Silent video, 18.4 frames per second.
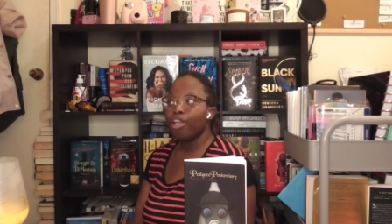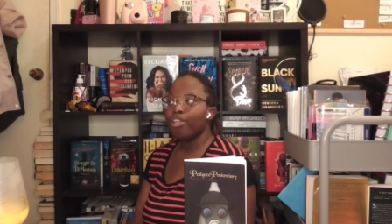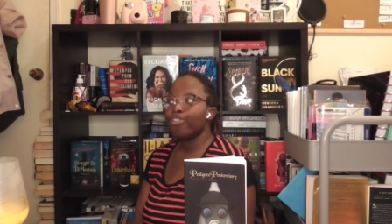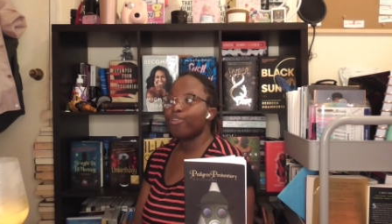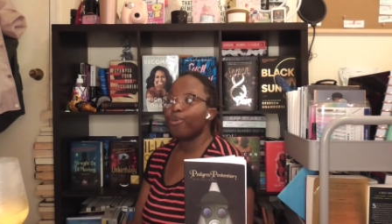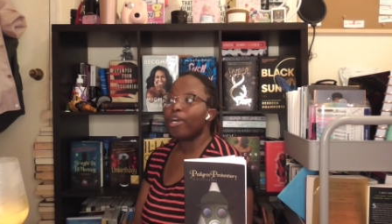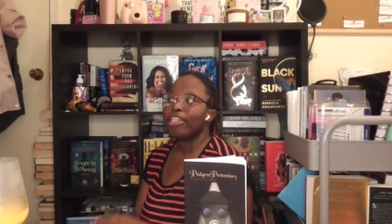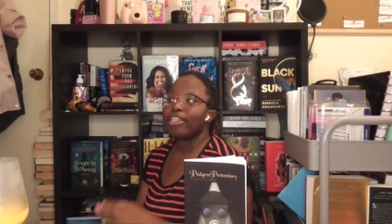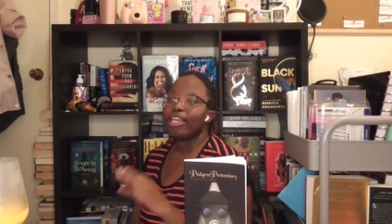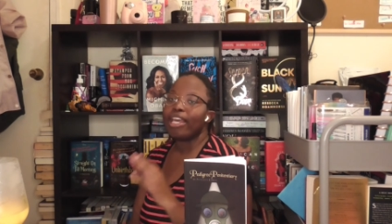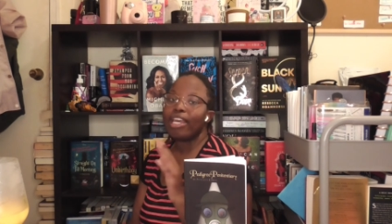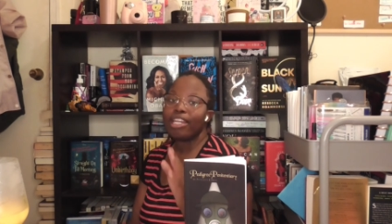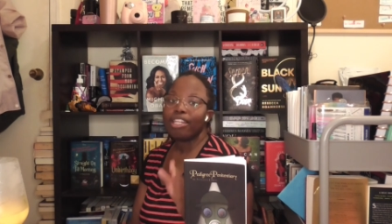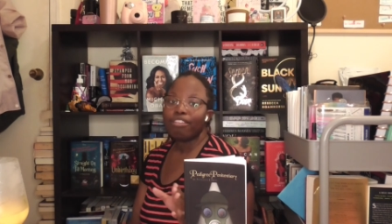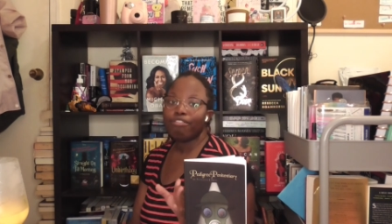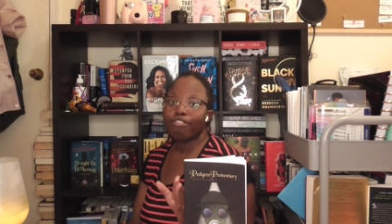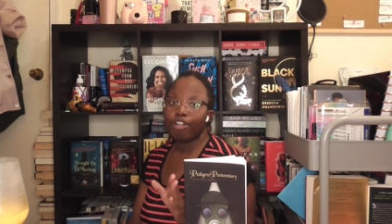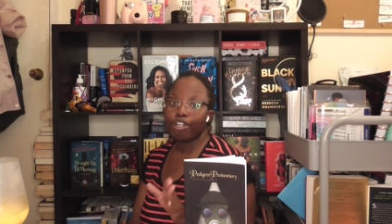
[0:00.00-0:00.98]
So at the
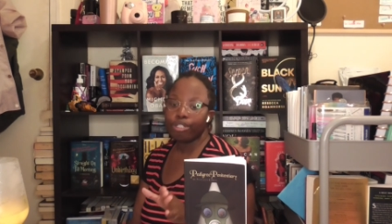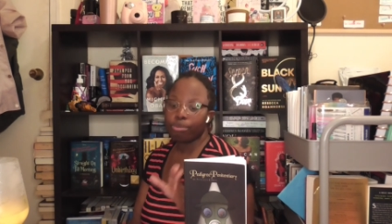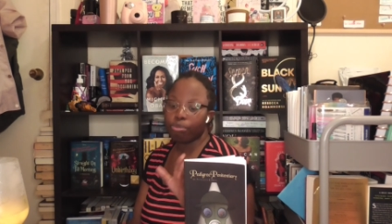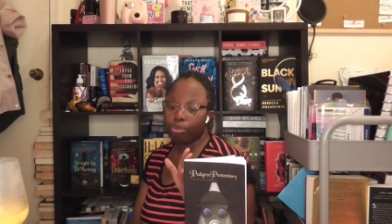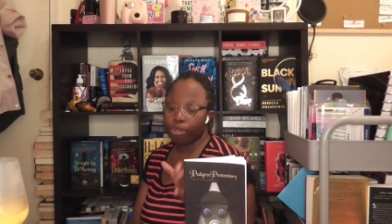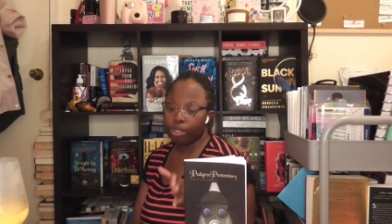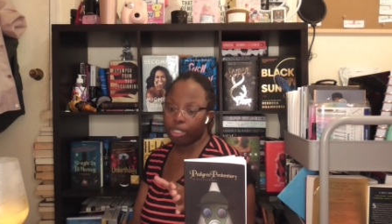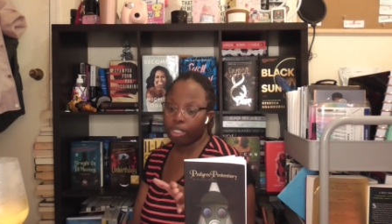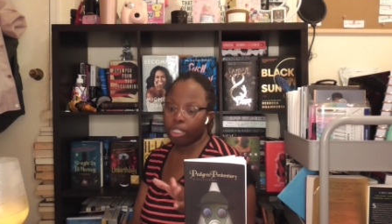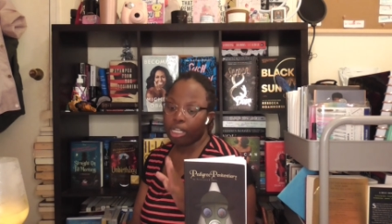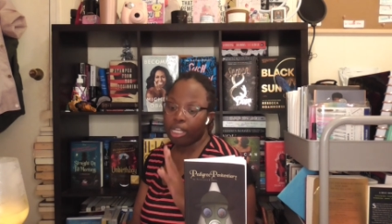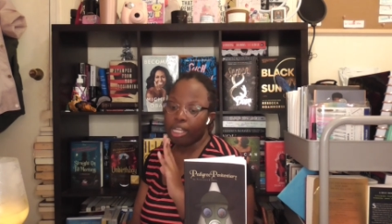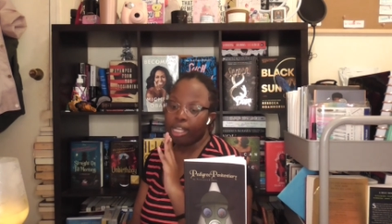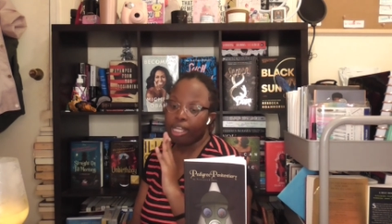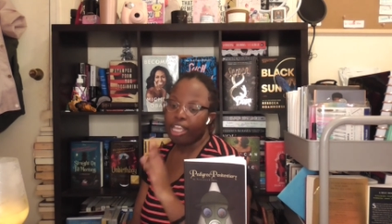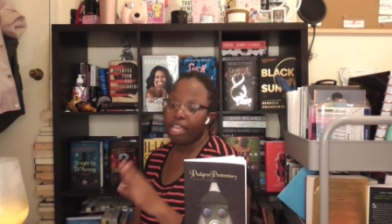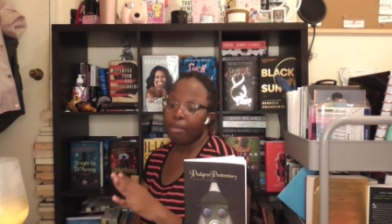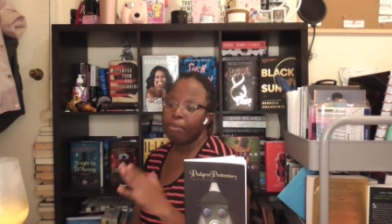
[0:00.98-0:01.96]
end of the first book,
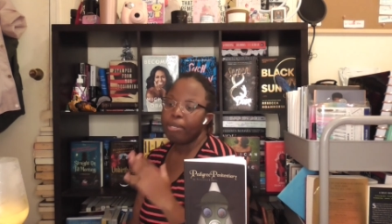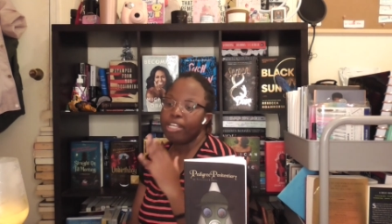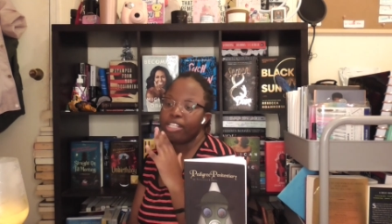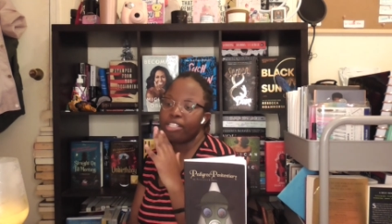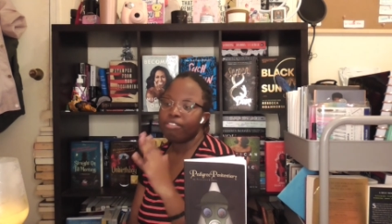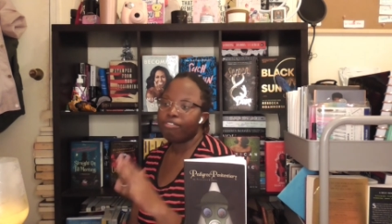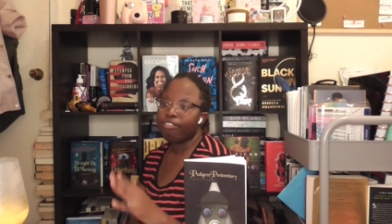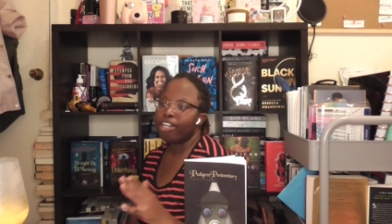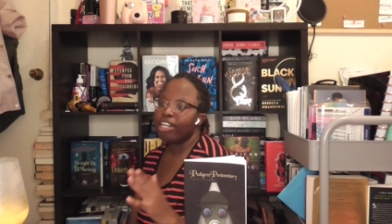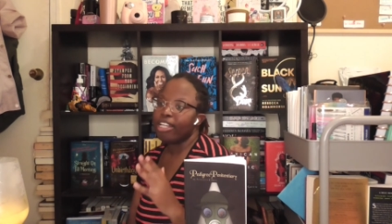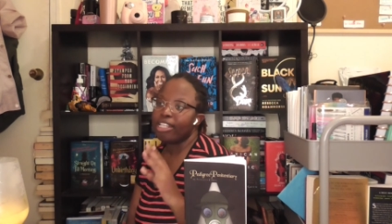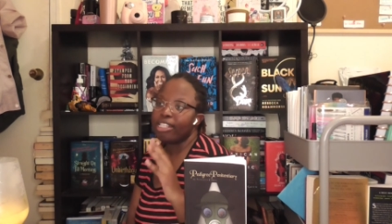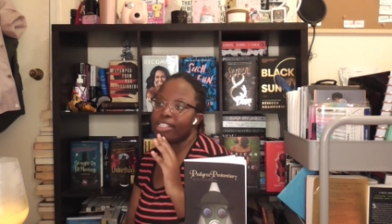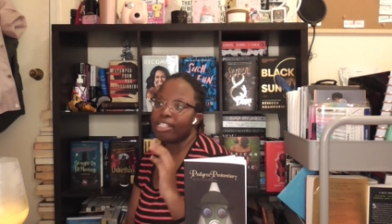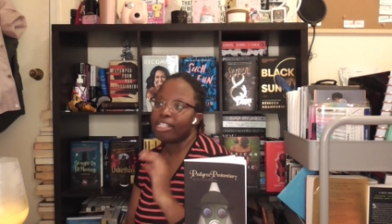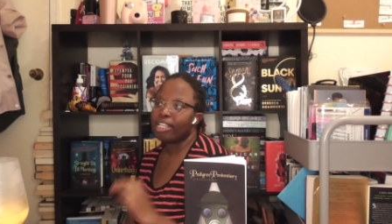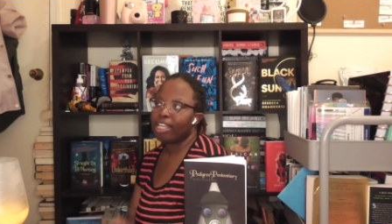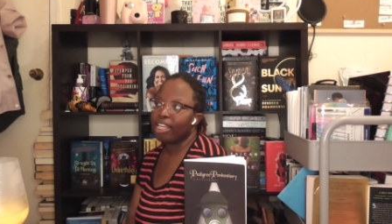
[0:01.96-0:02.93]
him and his
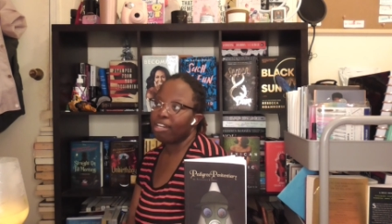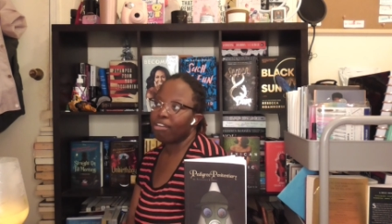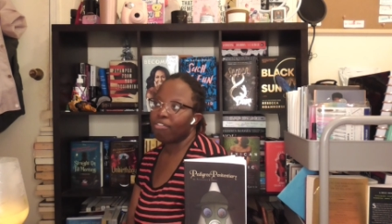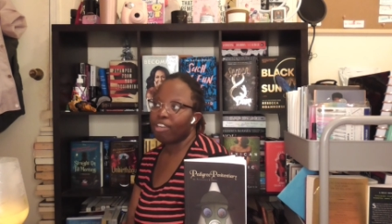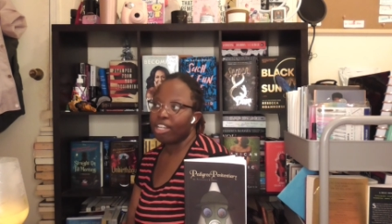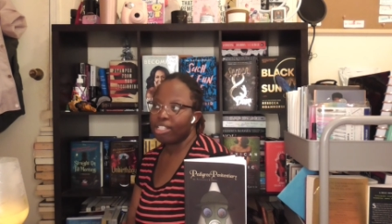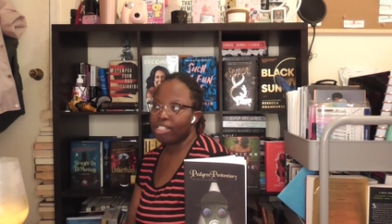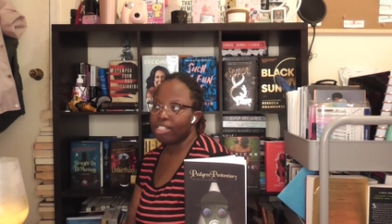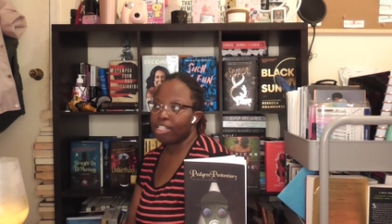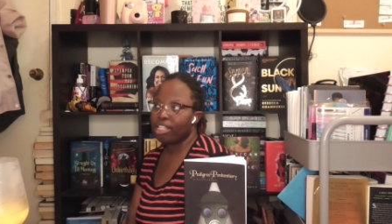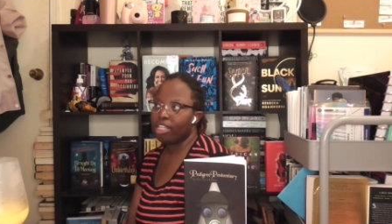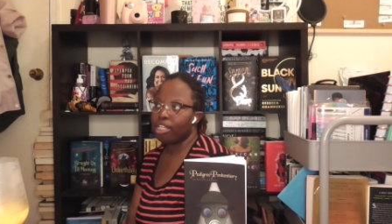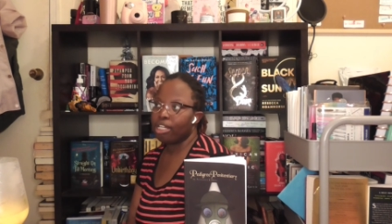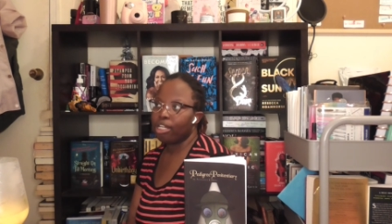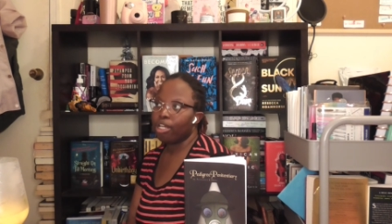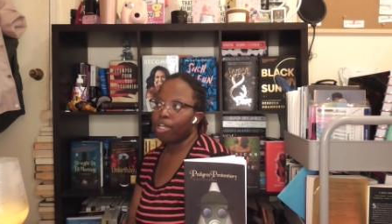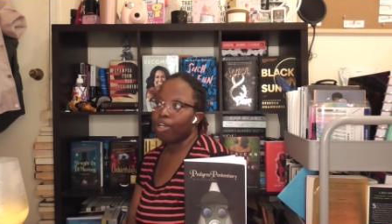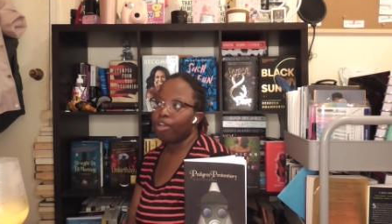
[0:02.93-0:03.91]
friends get
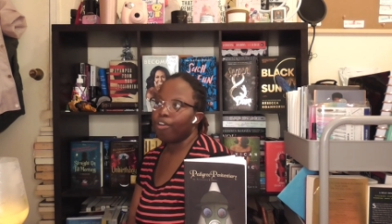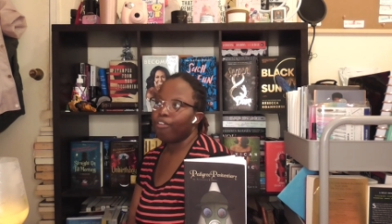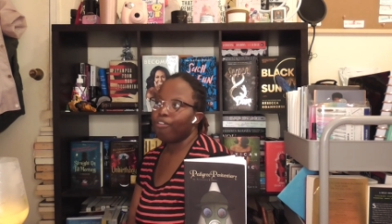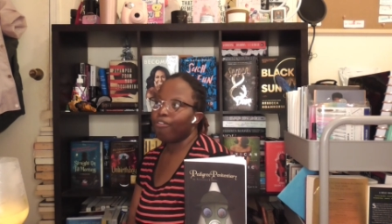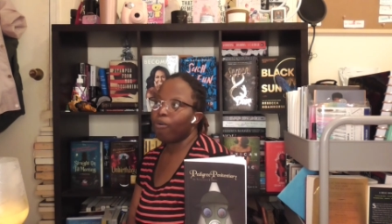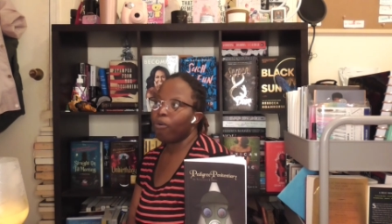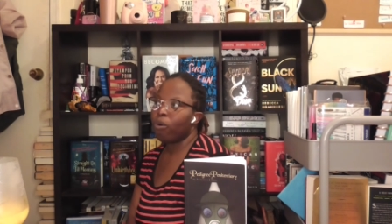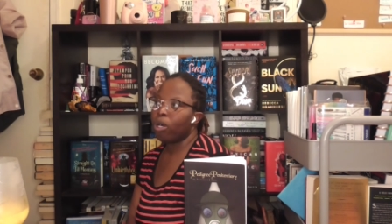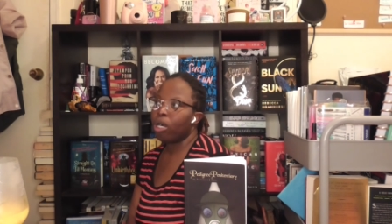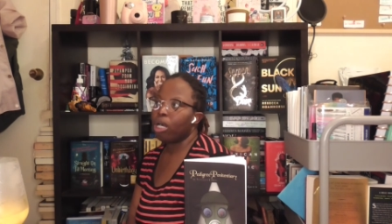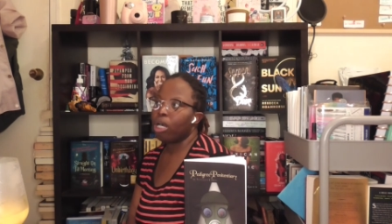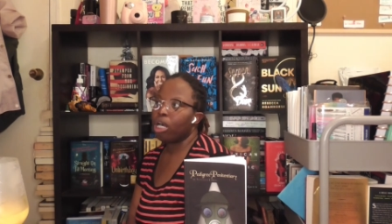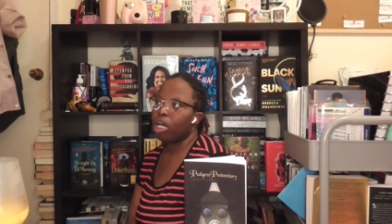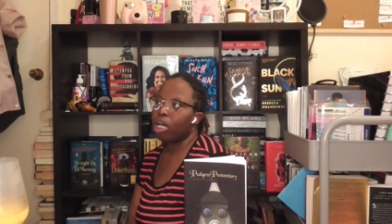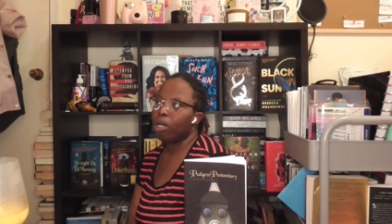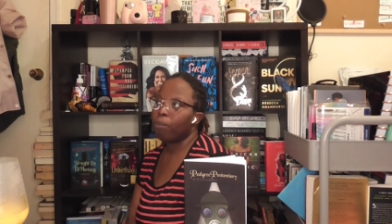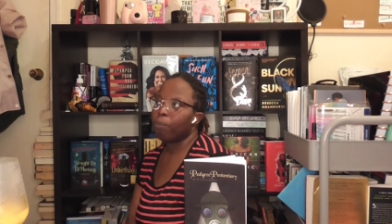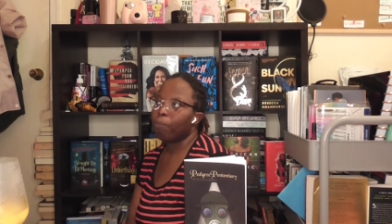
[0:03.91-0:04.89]
arrested
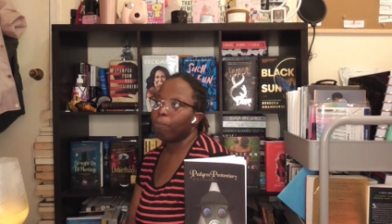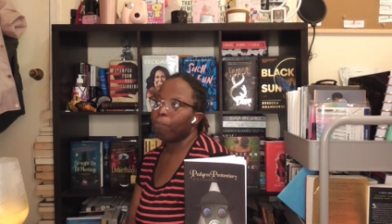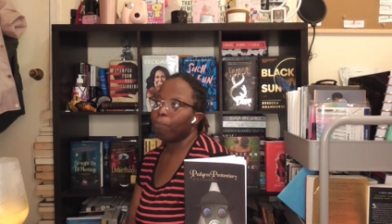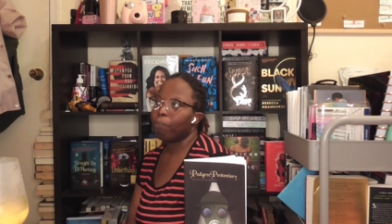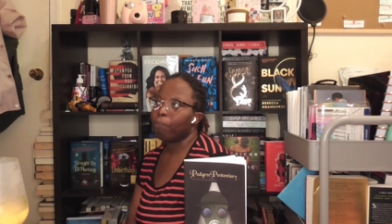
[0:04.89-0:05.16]
for.